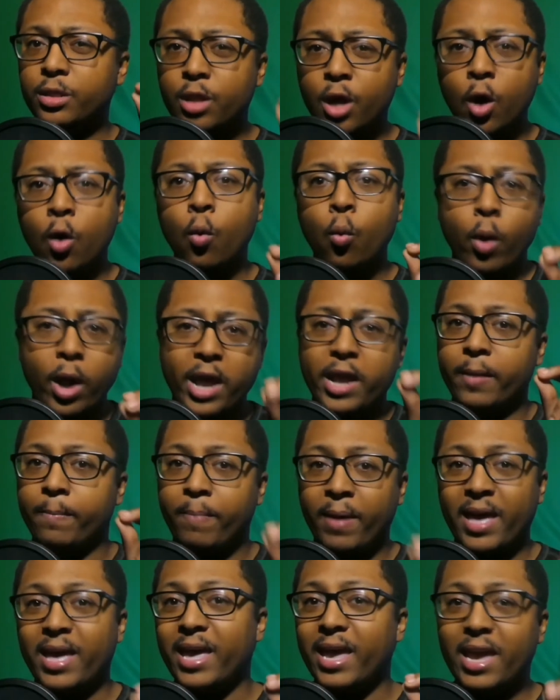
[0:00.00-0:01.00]
no way to
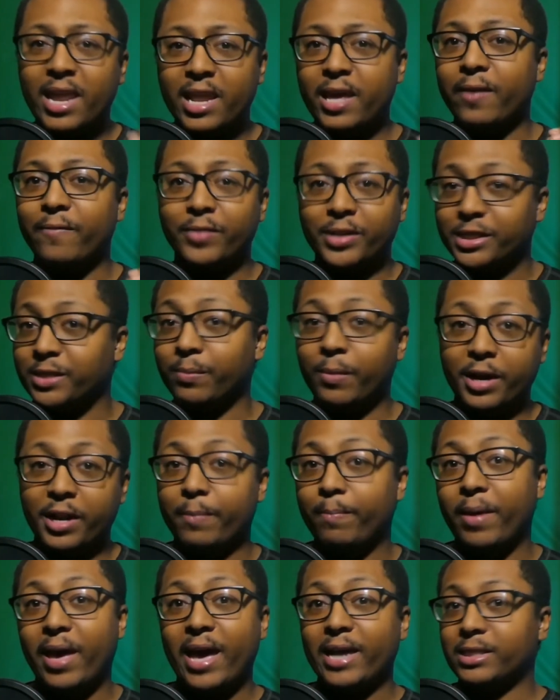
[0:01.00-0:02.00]
pay any of this
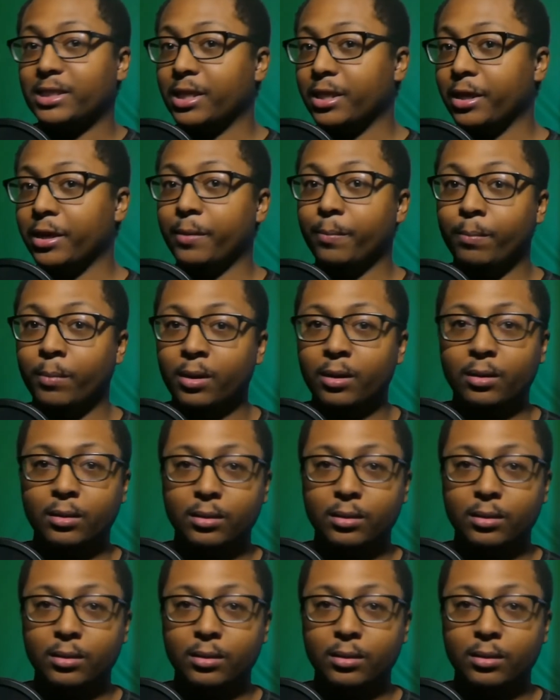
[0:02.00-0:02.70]
money back to them.